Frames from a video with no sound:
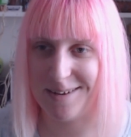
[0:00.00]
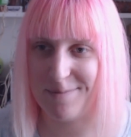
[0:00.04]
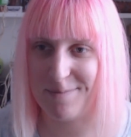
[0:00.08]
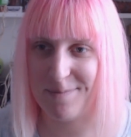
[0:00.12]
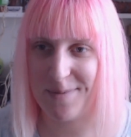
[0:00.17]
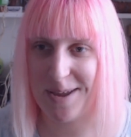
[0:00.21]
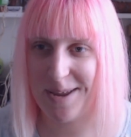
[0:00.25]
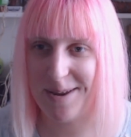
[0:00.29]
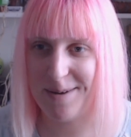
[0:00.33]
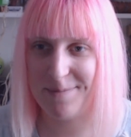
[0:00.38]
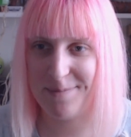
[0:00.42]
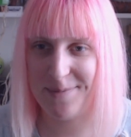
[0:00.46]
it
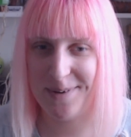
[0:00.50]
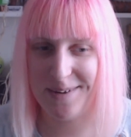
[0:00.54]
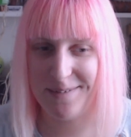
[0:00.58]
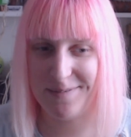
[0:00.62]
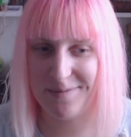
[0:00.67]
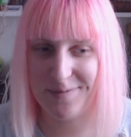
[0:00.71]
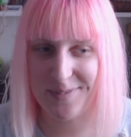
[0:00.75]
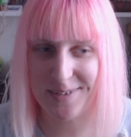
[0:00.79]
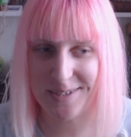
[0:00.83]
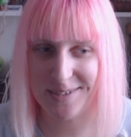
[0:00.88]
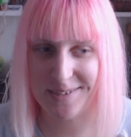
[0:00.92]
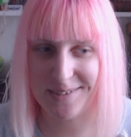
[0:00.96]
made
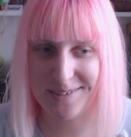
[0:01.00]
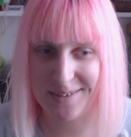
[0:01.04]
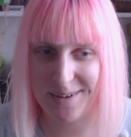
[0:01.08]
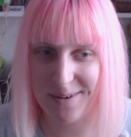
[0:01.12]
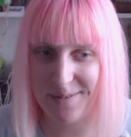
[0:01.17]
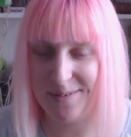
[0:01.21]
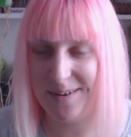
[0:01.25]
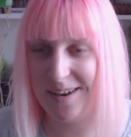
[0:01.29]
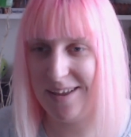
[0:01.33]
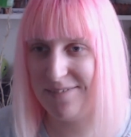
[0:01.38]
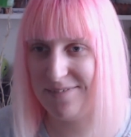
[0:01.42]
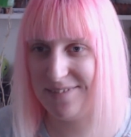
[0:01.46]
me feel
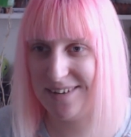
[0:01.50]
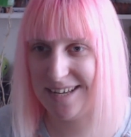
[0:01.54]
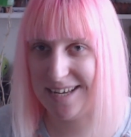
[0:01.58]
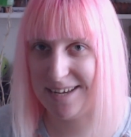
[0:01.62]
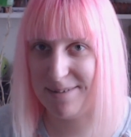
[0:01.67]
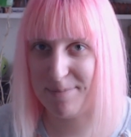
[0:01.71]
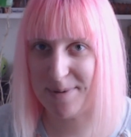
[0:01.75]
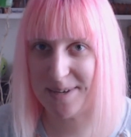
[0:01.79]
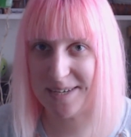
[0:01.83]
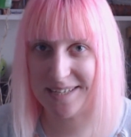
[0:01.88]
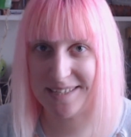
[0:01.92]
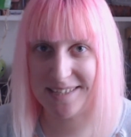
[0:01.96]
so
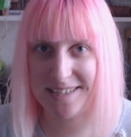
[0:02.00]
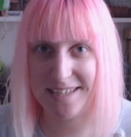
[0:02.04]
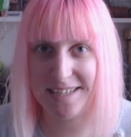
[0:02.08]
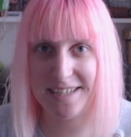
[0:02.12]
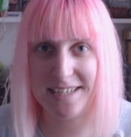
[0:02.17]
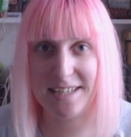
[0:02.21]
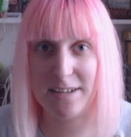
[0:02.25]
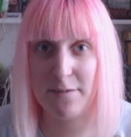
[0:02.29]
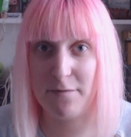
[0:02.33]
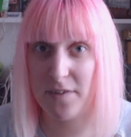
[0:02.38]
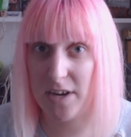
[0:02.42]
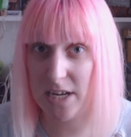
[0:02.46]
lovely, because
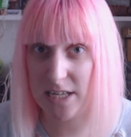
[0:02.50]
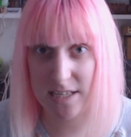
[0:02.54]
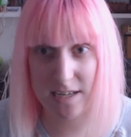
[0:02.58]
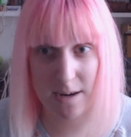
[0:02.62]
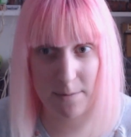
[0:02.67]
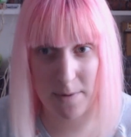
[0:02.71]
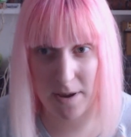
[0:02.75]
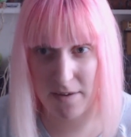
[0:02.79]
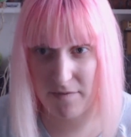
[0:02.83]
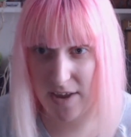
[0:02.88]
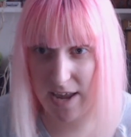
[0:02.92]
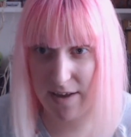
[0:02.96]
this is the first
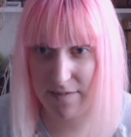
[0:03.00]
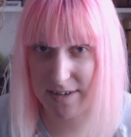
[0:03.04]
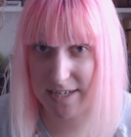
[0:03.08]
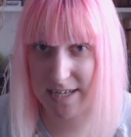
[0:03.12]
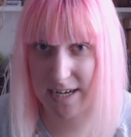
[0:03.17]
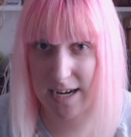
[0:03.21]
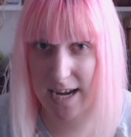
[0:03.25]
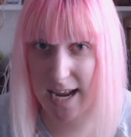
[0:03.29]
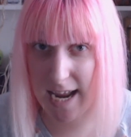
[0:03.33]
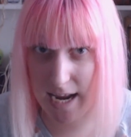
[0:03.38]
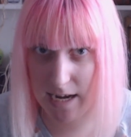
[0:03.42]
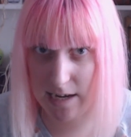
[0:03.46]
time I've ever
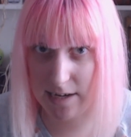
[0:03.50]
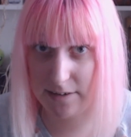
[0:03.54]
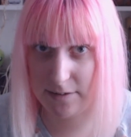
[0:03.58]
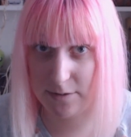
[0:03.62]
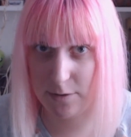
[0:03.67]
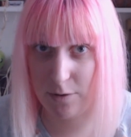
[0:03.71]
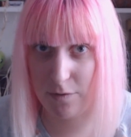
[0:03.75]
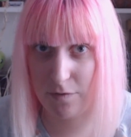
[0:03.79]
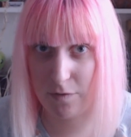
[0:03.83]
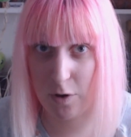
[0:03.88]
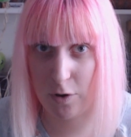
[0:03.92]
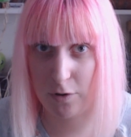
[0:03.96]
done any
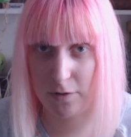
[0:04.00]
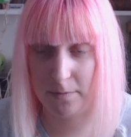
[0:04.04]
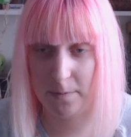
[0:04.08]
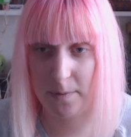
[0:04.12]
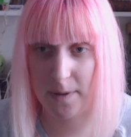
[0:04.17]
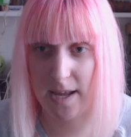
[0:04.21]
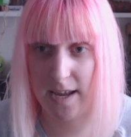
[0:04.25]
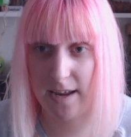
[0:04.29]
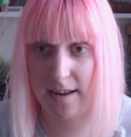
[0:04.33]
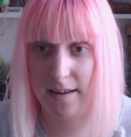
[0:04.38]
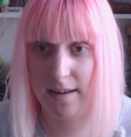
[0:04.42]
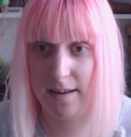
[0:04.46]
sort of
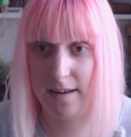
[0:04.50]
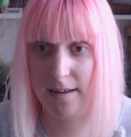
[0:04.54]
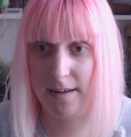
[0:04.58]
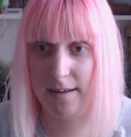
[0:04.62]
cosplay.